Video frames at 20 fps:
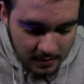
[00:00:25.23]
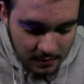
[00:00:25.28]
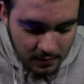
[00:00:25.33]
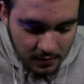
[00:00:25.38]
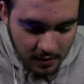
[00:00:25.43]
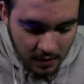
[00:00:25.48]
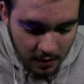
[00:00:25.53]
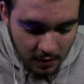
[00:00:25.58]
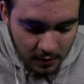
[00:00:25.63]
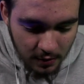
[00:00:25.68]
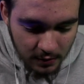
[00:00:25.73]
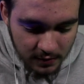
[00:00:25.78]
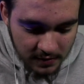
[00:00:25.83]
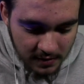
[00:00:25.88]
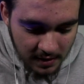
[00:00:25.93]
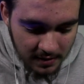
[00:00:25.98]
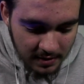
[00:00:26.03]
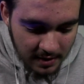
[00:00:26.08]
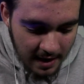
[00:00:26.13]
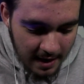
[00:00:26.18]
Carlos
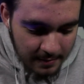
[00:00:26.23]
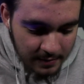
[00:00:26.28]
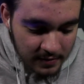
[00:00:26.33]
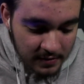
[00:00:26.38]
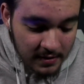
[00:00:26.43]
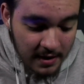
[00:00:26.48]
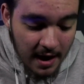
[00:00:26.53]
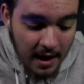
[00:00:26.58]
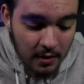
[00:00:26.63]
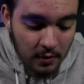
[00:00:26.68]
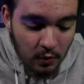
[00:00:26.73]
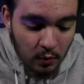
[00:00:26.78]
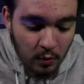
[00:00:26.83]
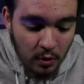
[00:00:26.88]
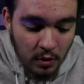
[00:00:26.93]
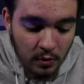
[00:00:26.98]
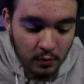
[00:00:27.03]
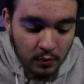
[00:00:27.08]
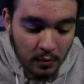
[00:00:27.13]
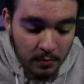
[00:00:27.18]
Dunlap. Seattle
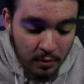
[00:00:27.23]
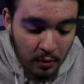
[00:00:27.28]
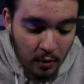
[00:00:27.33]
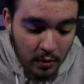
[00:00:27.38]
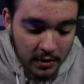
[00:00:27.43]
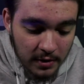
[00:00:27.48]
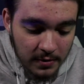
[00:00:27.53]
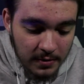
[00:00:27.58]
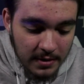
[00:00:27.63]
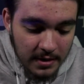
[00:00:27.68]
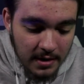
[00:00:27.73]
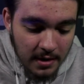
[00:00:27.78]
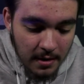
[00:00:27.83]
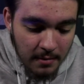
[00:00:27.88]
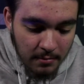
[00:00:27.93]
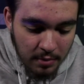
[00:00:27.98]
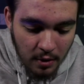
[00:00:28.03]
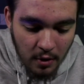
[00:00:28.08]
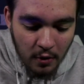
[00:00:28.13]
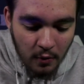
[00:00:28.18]
will reportedly
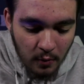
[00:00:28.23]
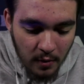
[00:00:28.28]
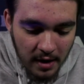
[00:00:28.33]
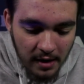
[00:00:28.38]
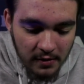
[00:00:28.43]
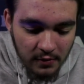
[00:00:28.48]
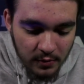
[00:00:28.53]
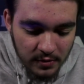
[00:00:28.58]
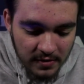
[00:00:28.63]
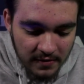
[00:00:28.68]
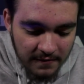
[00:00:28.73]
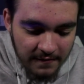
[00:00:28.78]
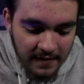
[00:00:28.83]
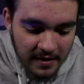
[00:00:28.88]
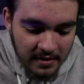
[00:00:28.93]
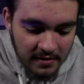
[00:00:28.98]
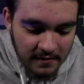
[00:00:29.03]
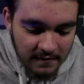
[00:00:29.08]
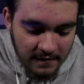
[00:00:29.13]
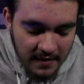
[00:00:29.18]
part ways with
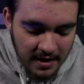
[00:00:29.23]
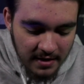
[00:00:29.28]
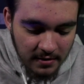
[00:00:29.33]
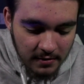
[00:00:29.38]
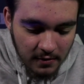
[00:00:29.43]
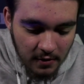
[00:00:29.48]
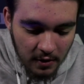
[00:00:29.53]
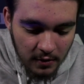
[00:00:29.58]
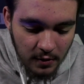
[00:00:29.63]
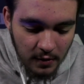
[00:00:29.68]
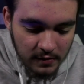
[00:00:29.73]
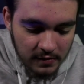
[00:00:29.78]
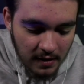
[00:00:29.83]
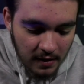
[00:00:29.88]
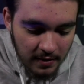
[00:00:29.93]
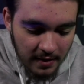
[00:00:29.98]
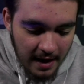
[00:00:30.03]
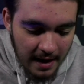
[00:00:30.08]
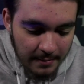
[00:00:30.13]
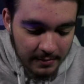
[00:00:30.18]
defensive end Carlos
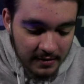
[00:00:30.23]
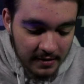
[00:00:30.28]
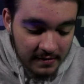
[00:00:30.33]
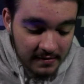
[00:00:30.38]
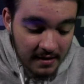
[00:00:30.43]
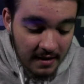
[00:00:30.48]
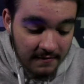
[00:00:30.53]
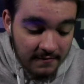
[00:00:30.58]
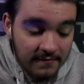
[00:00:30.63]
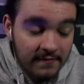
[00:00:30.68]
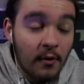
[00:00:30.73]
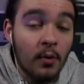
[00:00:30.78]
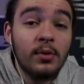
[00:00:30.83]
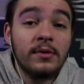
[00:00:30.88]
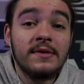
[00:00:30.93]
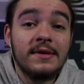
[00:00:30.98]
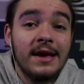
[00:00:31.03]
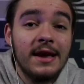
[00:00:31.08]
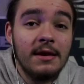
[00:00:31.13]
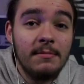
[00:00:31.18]
Dunlap to save
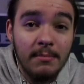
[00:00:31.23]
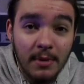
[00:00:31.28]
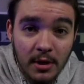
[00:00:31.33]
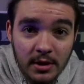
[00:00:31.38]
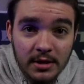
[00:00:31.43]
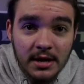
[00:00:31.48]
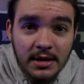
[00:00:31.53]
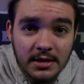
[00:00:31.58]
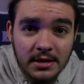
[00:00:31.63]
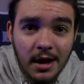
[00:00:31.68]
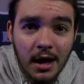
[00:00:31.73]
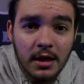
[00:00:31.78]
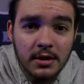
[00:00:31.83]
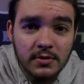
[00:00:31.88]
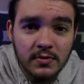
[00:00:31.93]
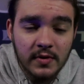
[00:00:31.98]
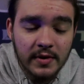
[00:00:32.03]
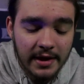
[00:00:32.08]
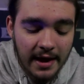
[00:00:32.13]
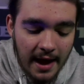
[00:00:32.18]
$14 million
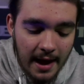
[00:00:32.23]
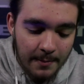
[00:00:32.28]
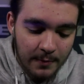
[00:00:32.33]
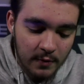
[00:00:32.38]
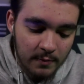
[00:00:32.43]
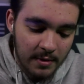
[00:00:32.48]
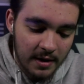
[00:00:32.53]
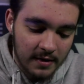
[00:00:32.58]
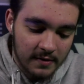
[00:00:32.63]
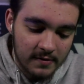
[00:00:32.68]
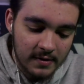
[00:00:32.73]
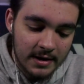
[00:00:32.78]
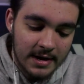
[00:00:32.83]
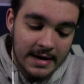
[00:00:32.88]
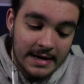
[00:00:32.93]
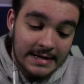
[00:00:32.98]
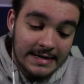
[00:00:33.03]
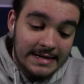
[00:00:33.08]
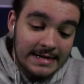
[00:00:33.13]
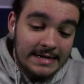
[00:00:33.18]
in cap space.
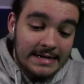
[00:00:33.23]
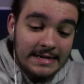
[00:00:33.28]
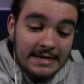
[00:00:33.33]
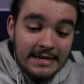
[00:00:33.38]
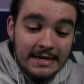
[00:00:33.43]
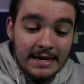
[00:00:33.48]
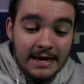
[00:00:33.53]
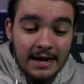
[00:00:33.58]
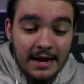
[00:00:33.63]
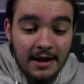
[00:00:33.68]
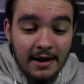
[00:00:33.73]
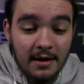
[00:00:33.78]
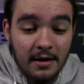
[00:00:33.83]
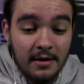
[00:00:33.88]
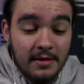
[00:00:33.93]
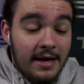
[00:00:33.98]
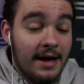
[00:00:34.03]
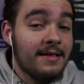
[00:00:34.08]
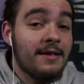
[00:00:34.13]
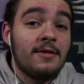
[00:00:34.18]

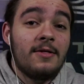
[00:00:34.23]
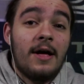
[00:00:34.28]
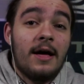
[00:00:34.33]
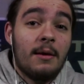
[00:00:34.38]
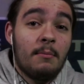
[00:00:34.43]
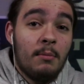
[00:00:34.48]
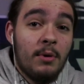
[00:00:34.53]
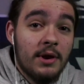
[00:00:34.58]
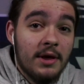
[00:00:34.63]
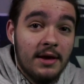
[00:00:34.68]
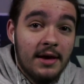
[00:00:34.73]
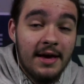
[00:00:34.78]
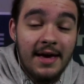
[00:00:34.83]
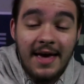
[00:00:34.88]
That's a lot of money.